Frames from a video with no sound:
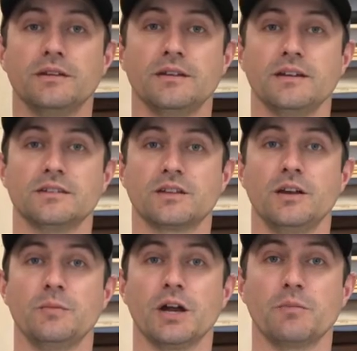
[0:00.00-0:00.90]
is going
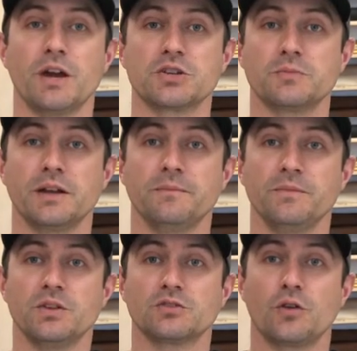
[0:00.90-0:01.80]
to be our measurement.
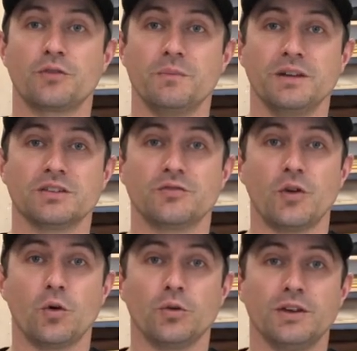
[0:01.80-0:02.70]
So from this
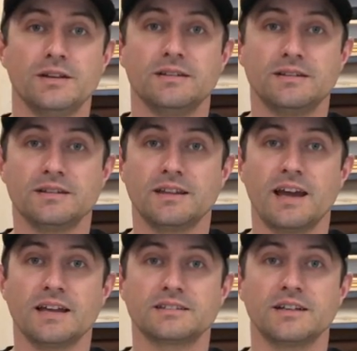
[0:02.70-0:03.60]
fold to
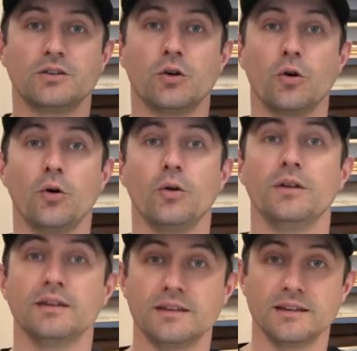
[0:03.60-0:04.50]
that center hole
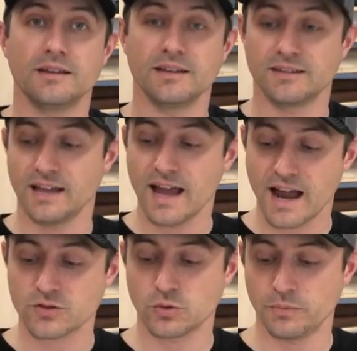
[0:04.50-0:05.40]
is the
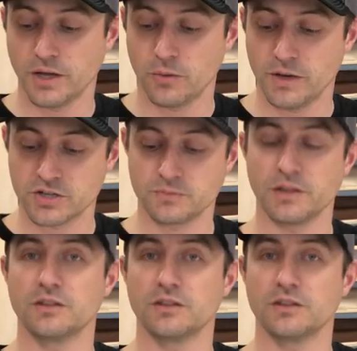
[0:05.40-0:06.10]
actual belt measurement.